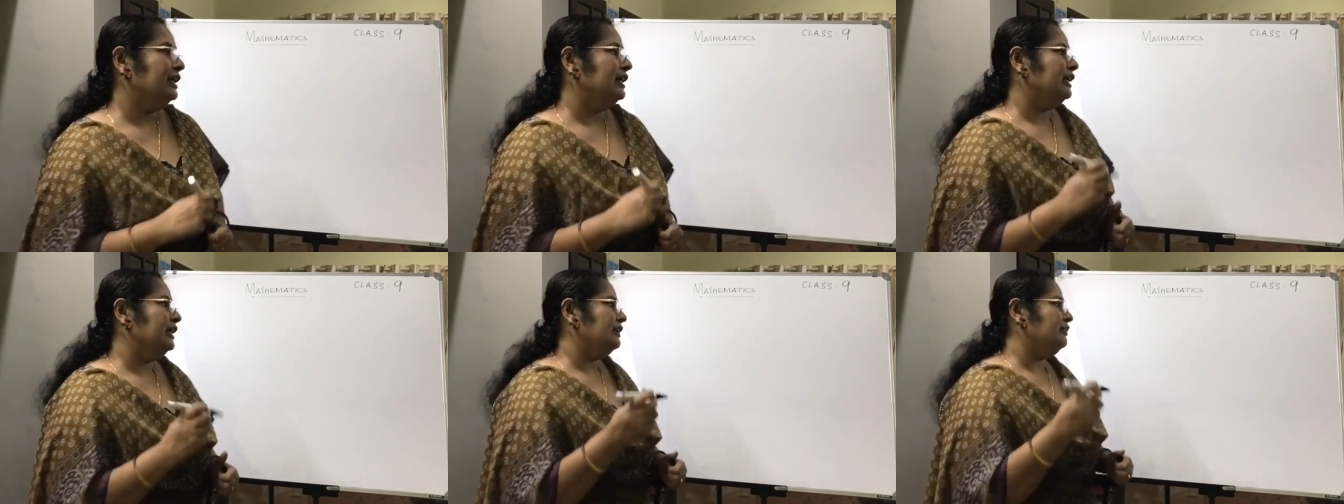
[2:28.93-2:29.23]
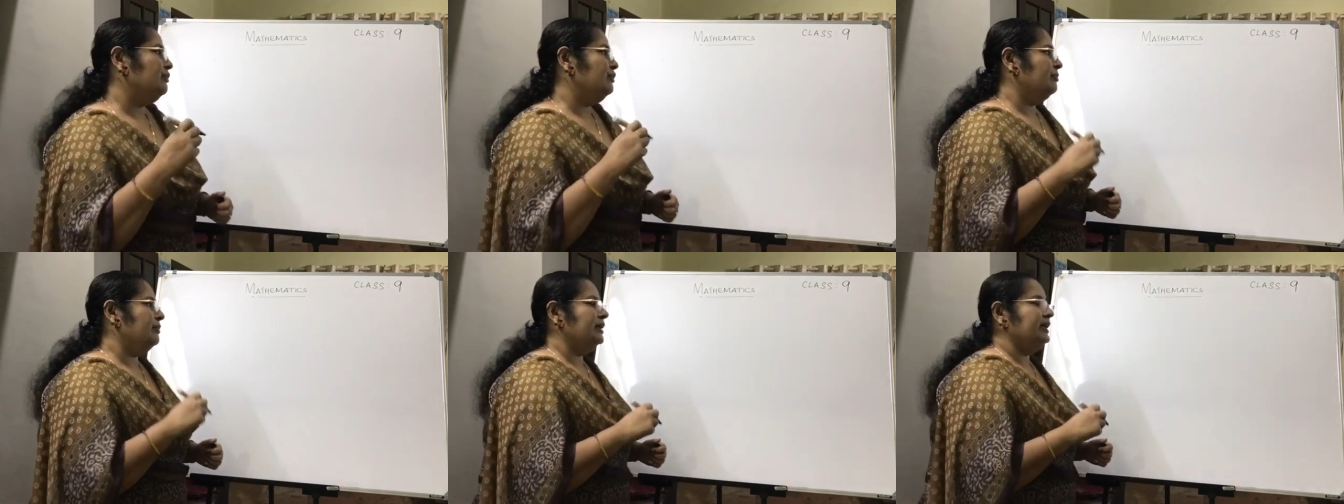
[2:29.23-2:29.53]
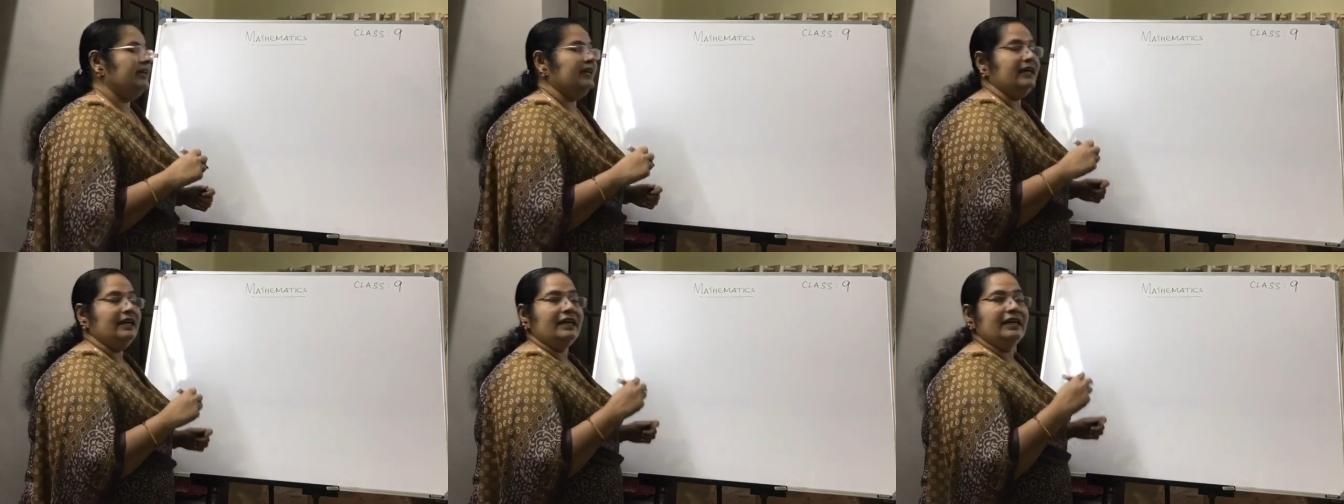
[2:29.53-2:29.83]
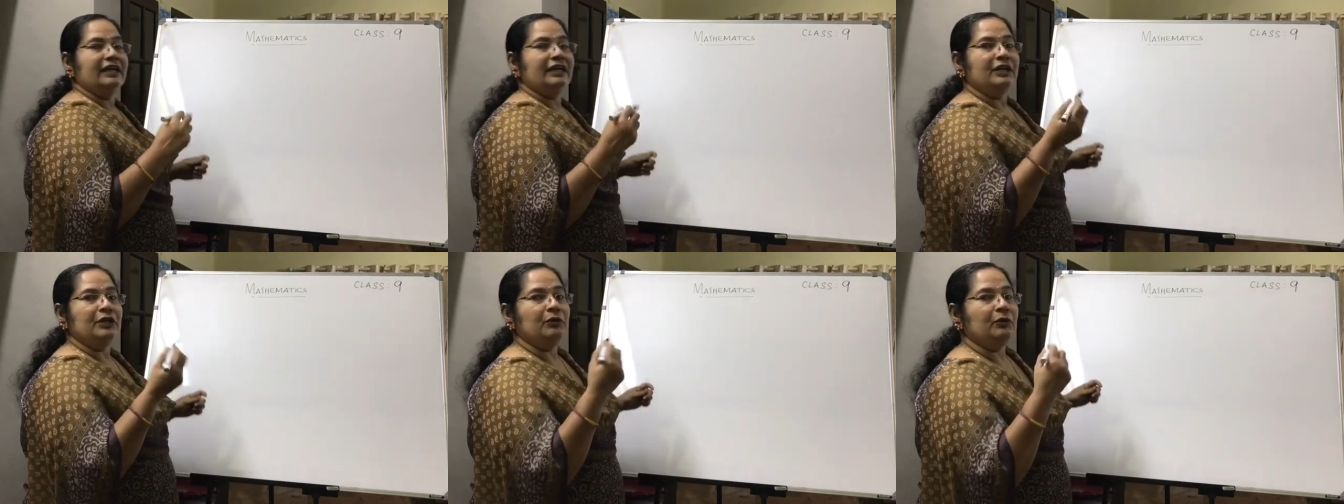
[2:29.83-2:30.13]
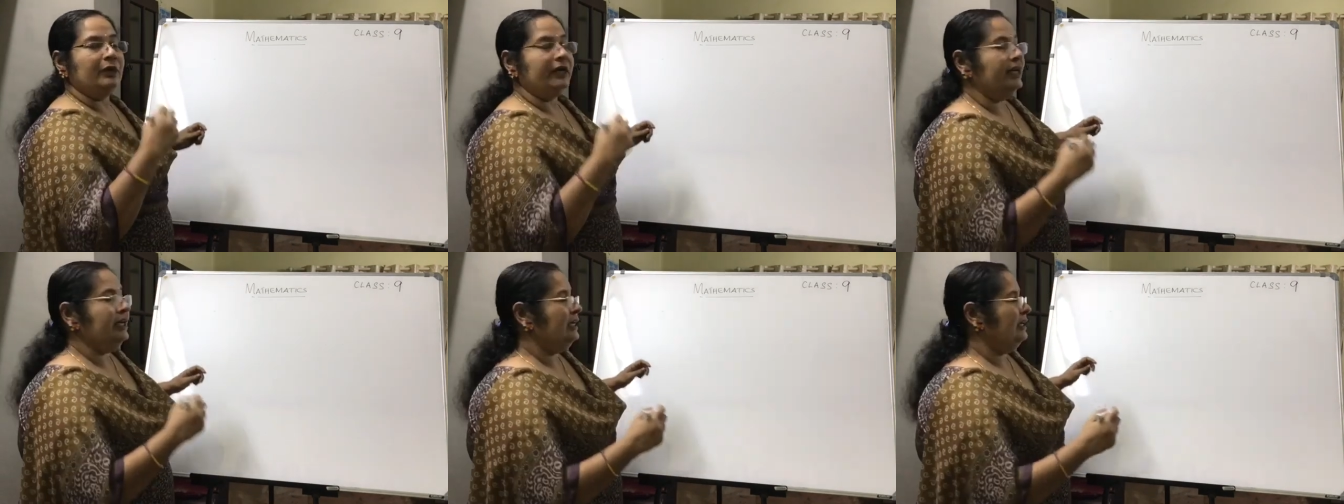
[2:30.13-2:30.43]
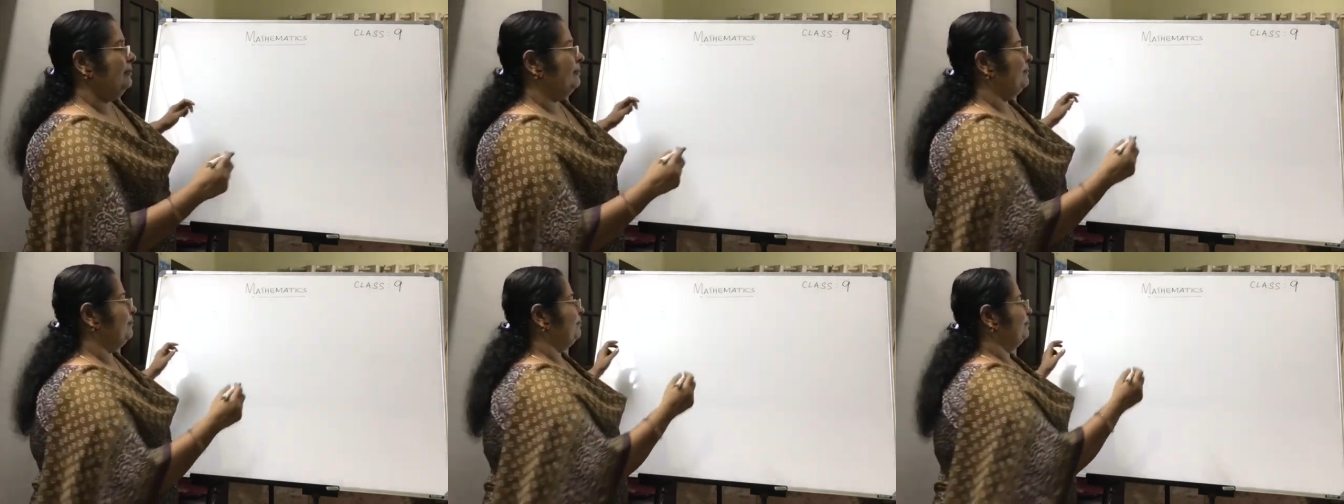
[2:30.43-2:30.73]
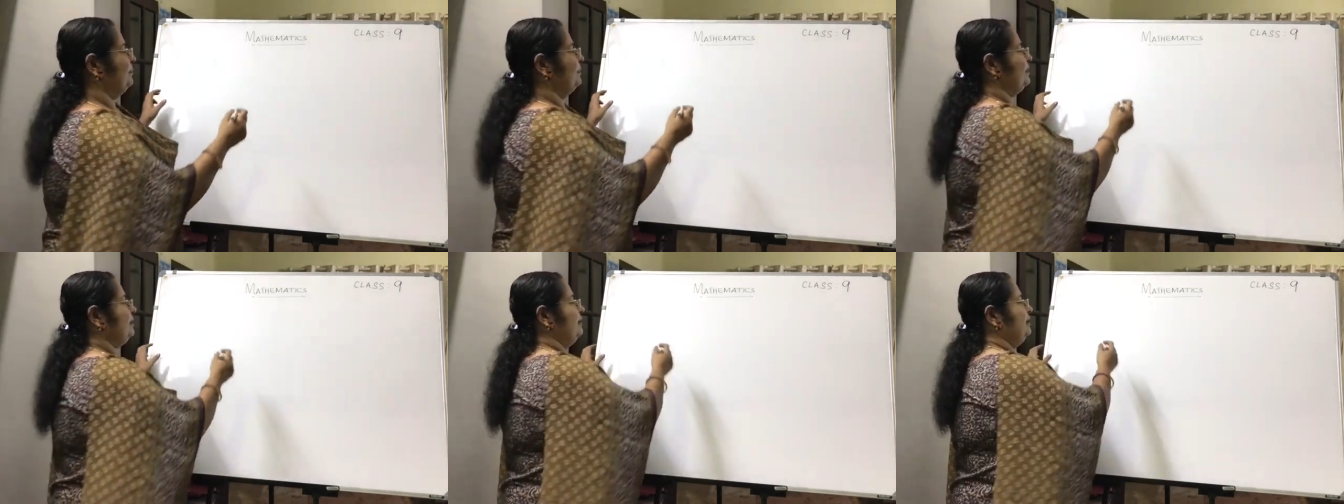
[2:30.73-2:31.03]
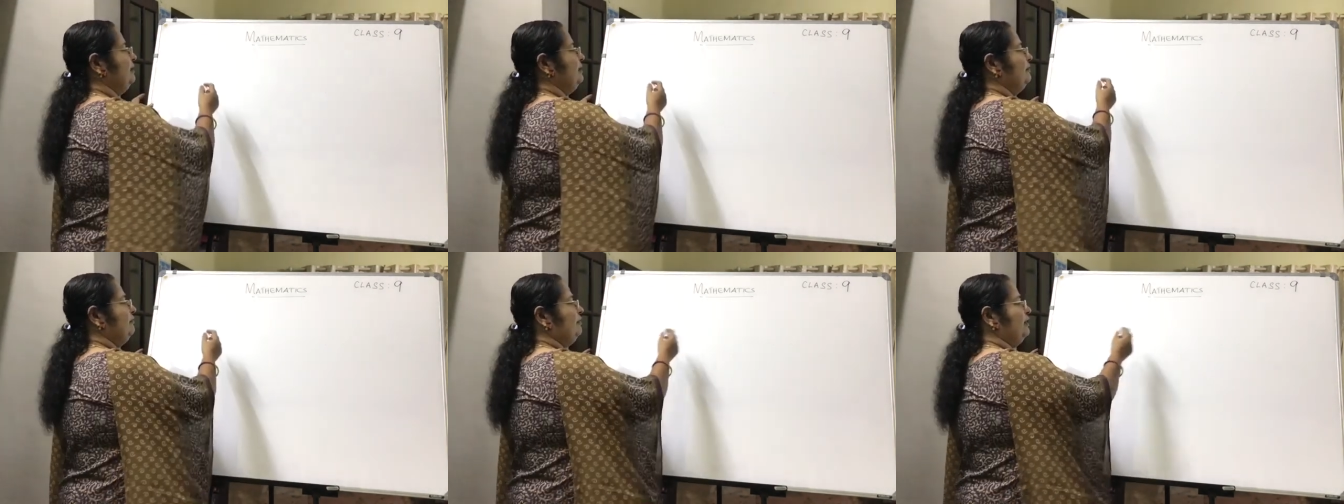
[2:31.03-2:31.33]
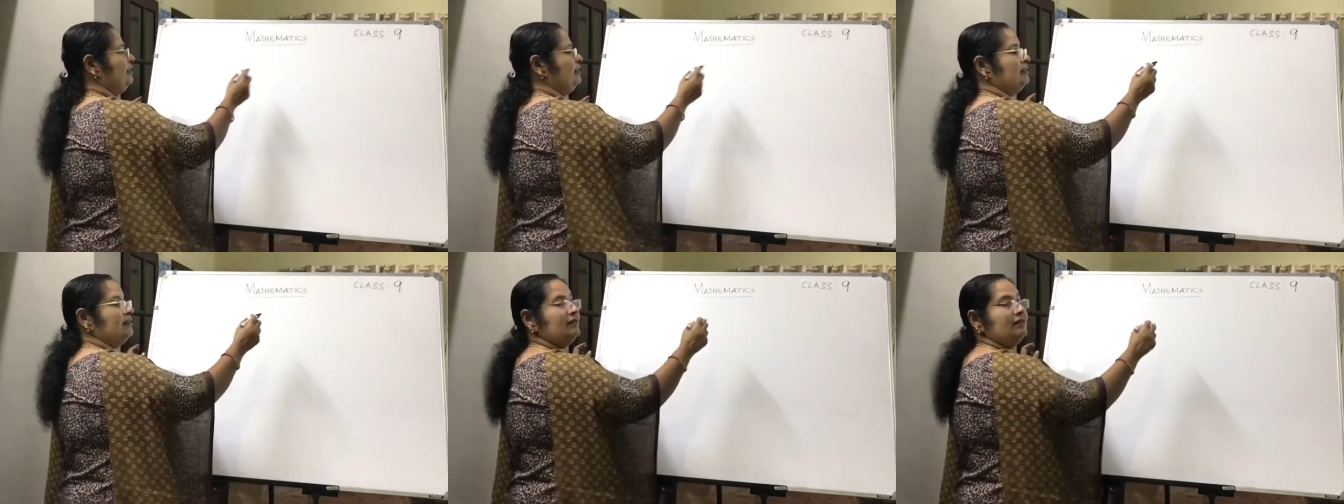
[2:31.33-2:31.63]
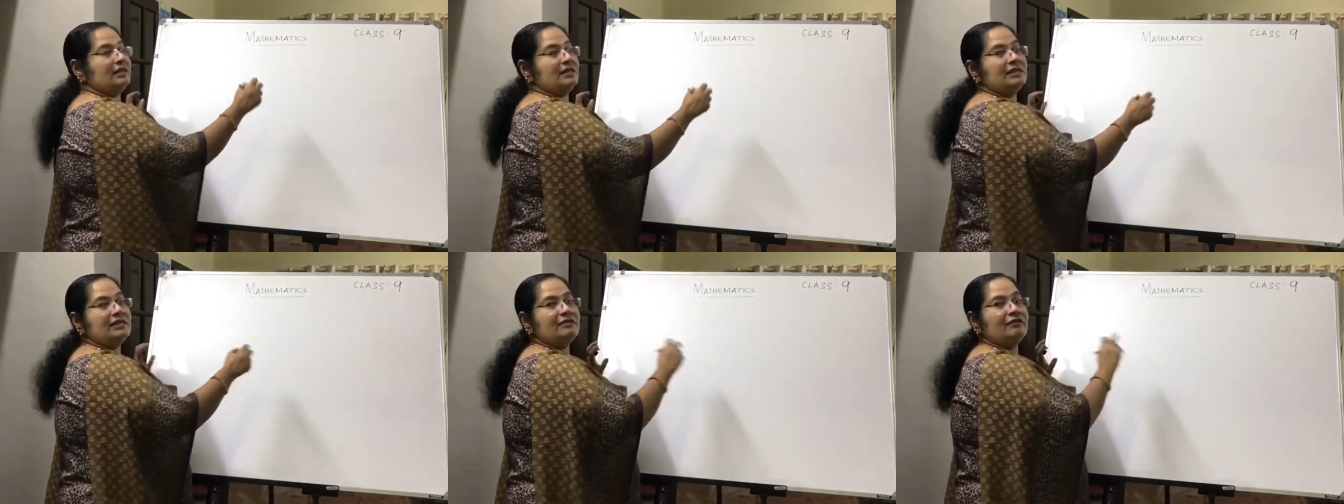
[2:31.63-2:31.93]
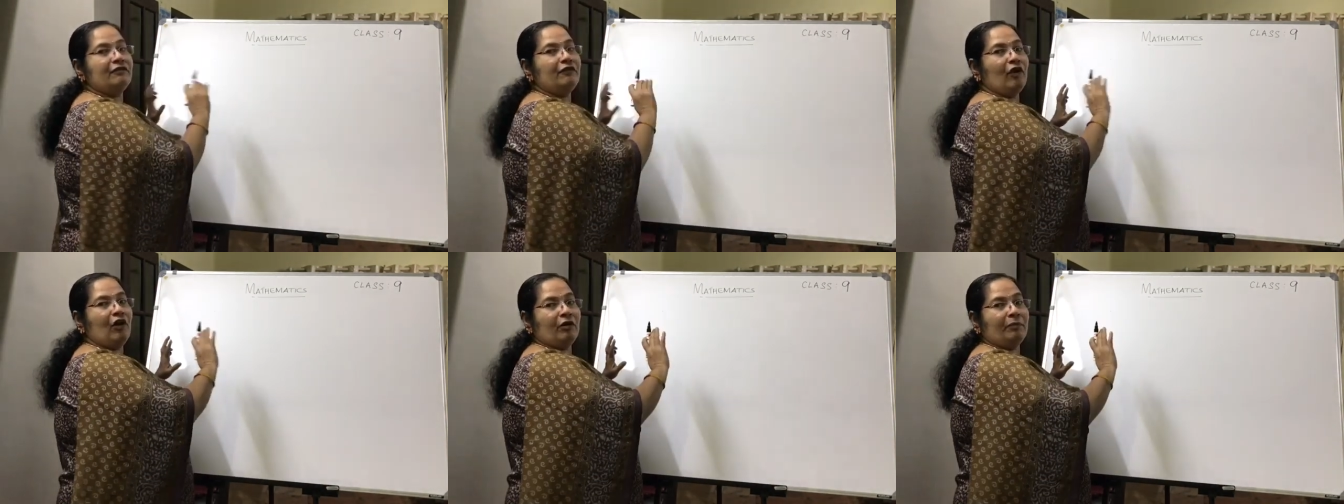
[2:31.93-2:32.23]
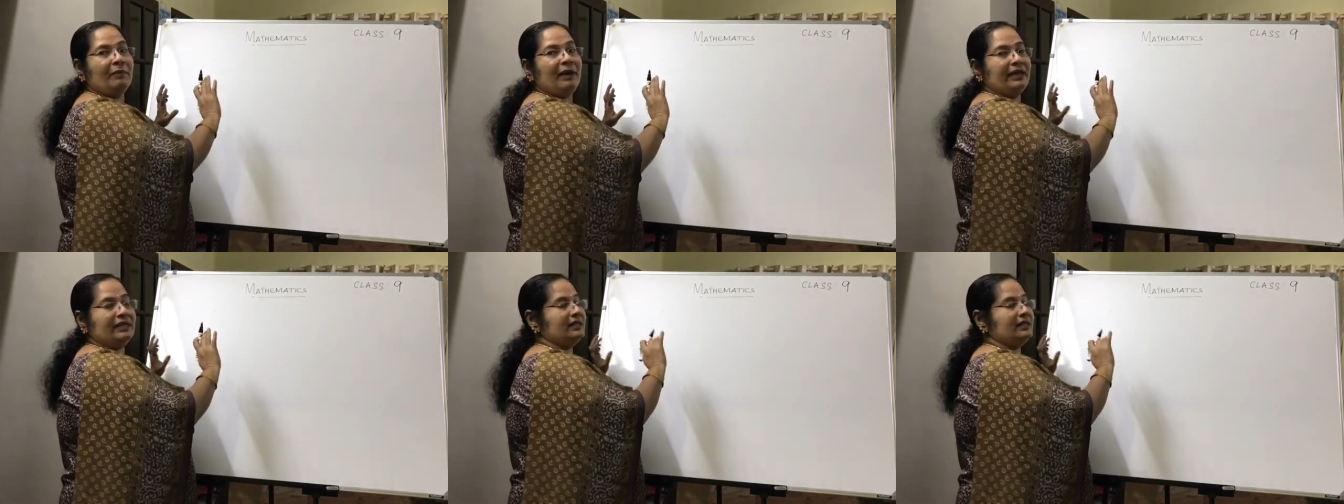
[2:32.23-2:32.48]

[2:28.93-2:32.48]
You'll be doing with this format,